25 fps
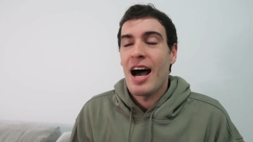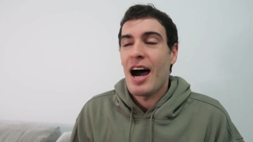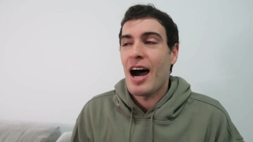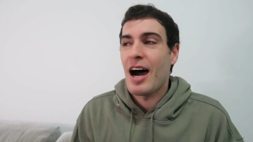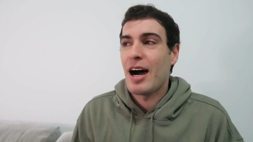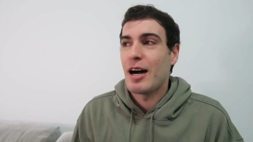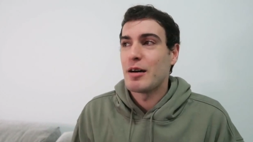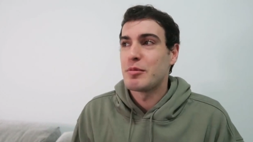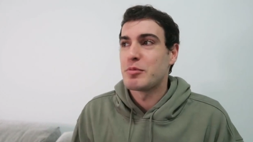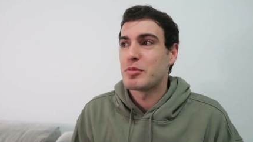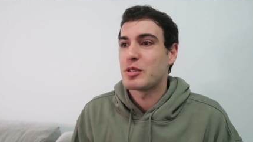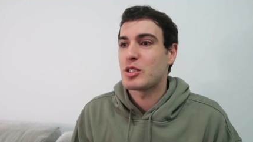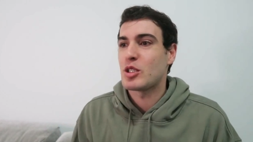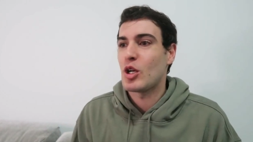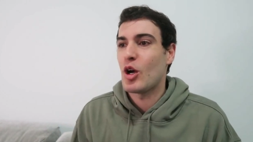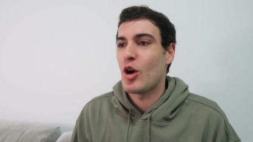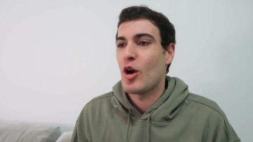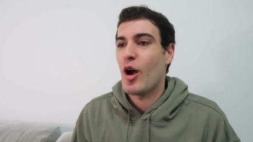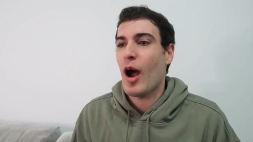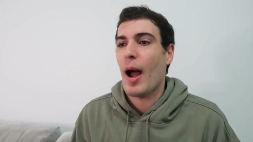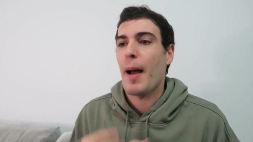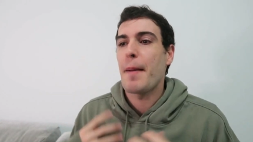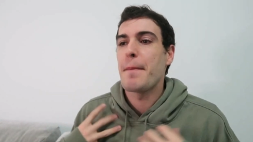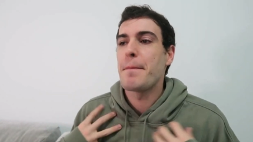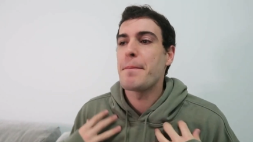um,
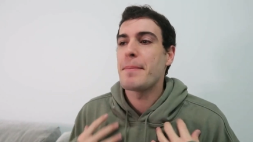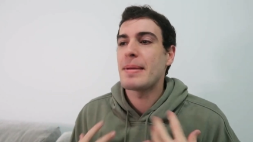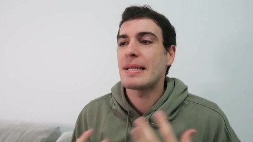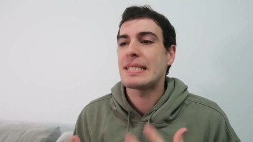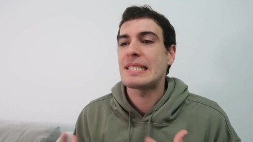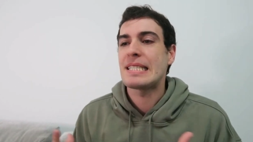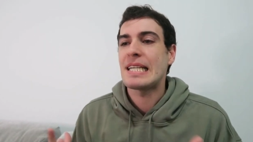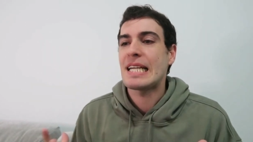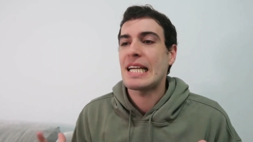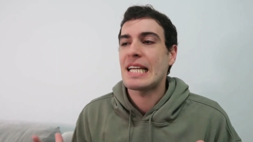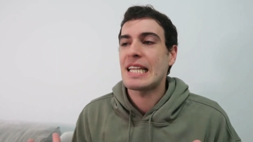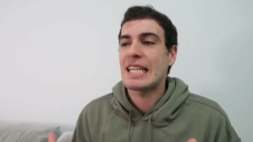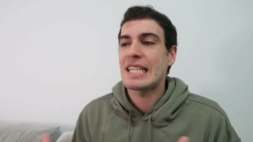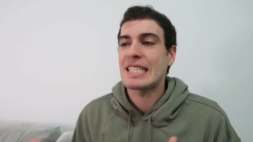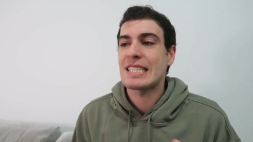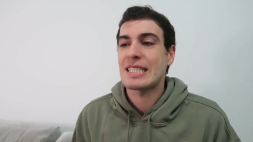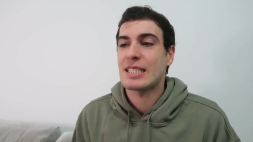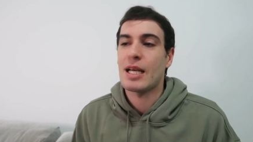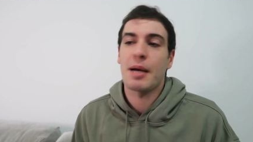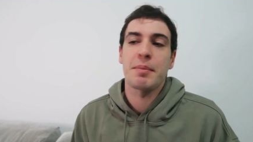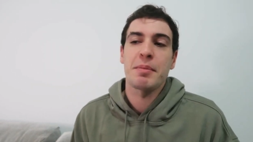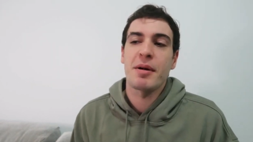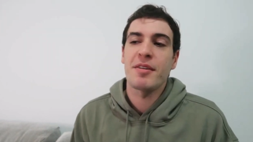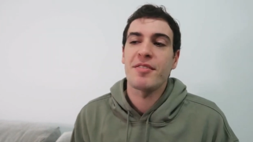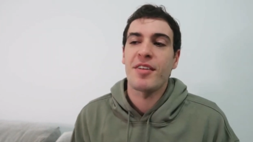so I'm missing the
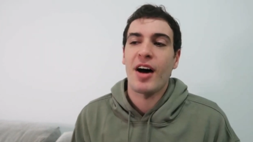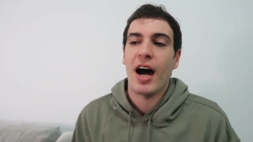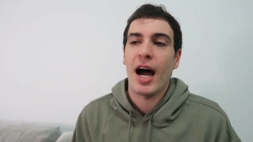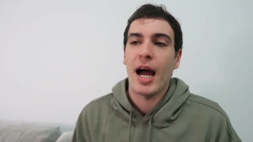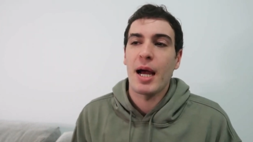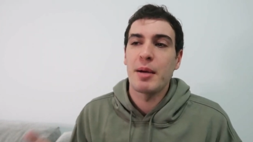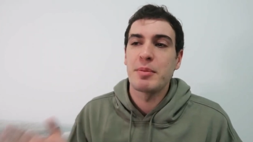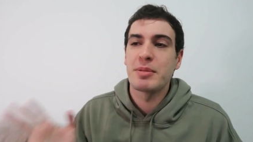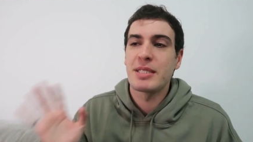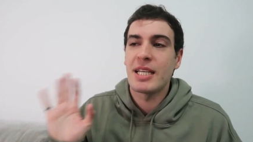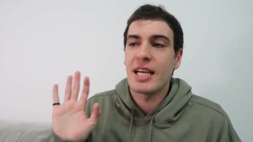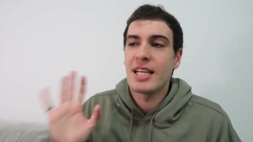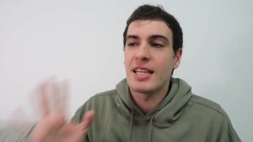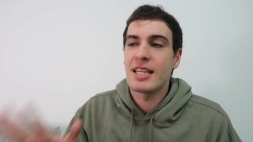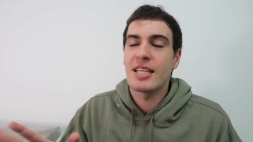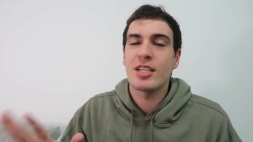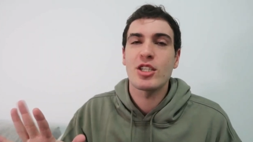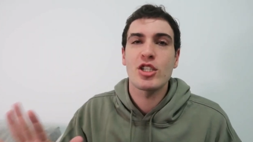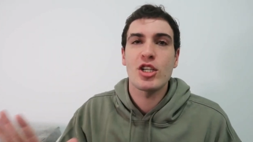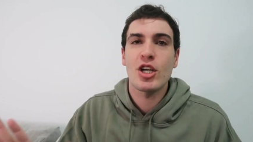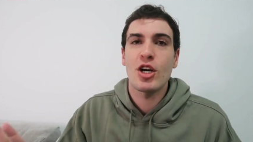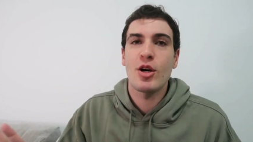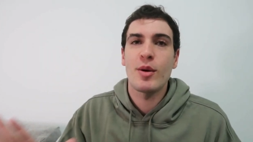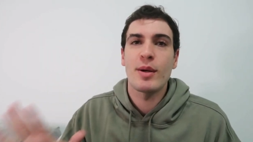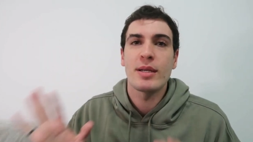summer vibes and this
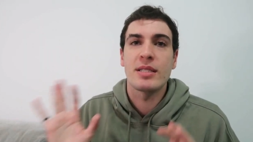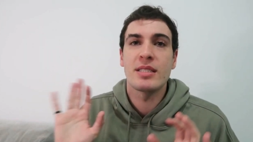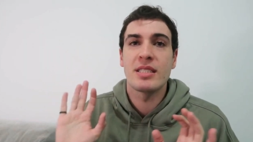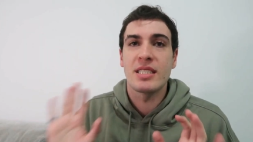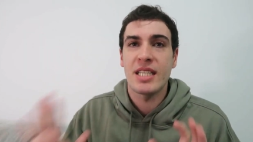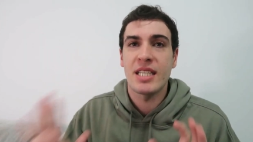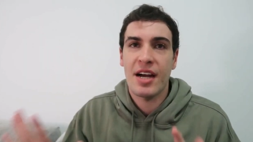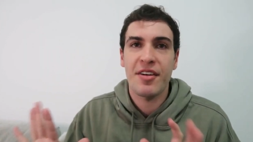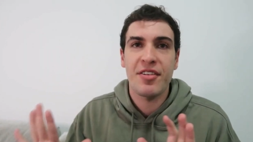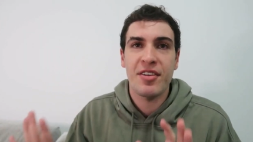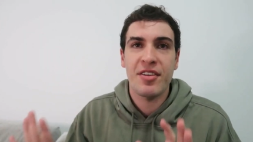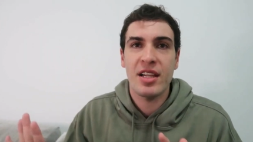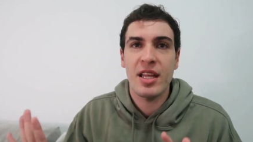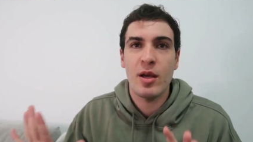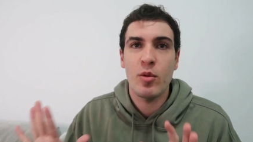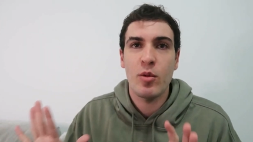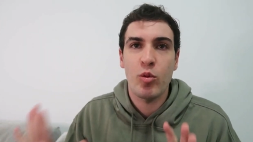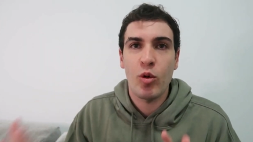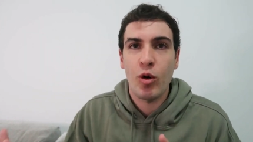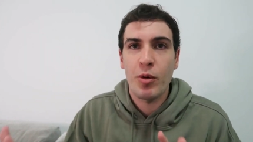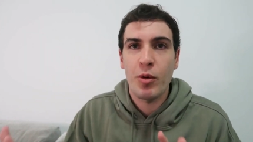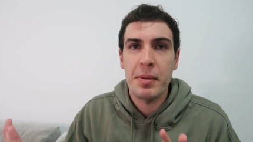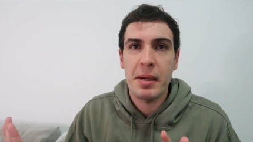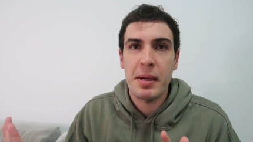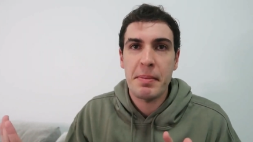show is definitely
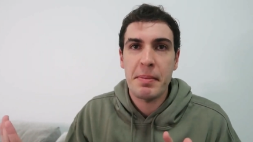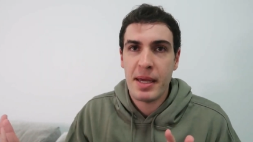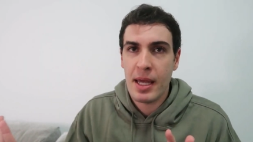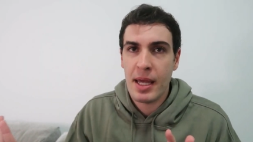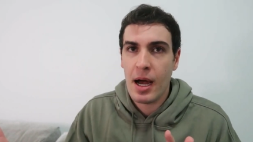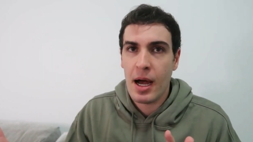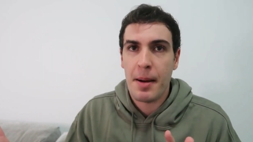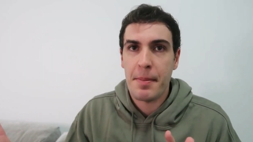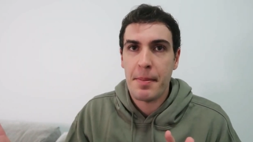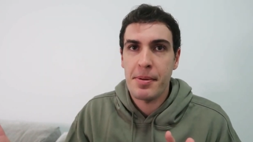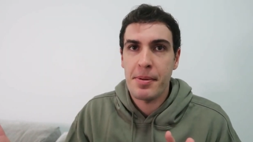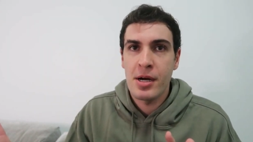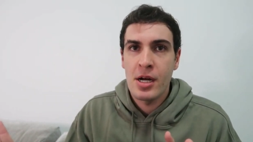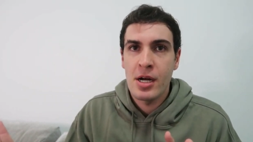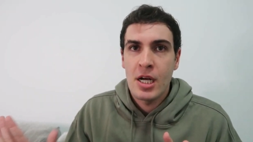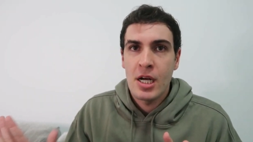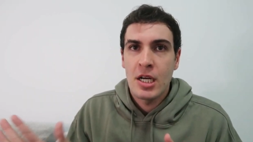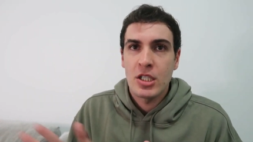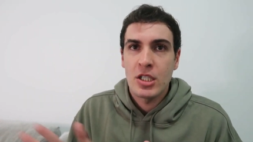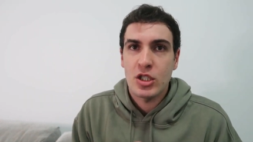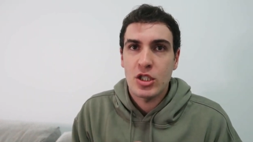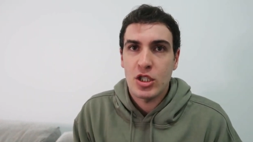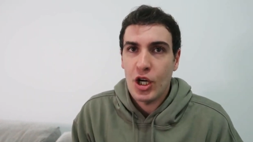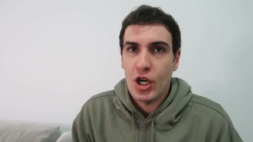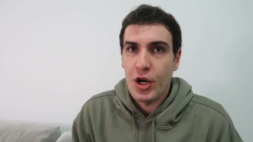warming me up
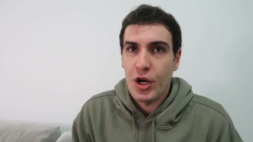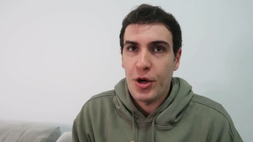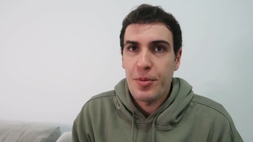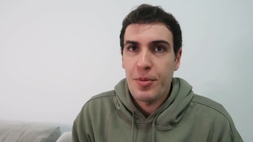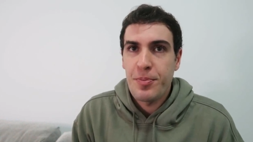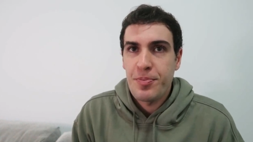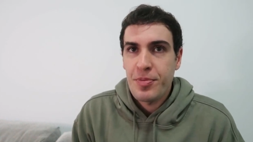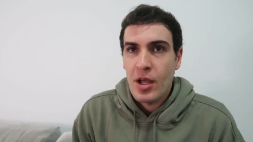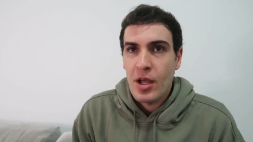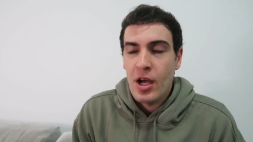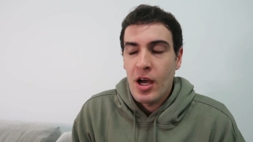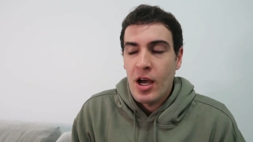so